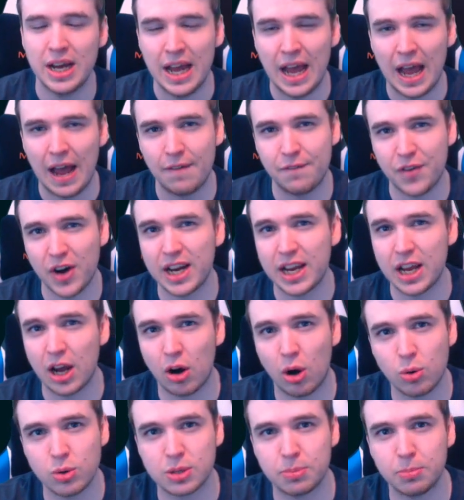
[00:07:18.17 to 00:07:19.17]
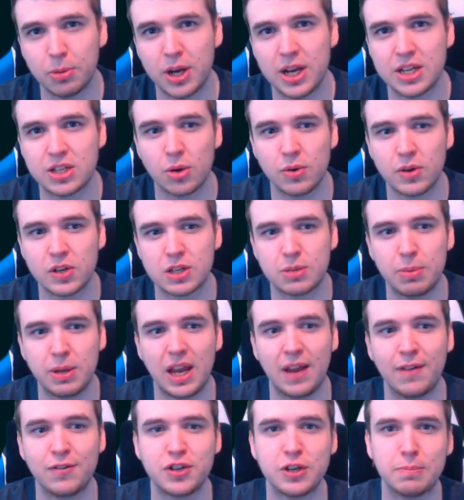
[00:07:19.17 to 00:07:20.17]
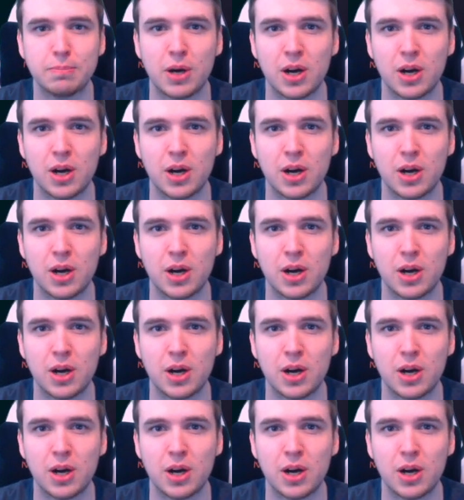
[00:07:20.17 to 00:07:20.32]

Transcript: And finally, her ultimate is going to be, if she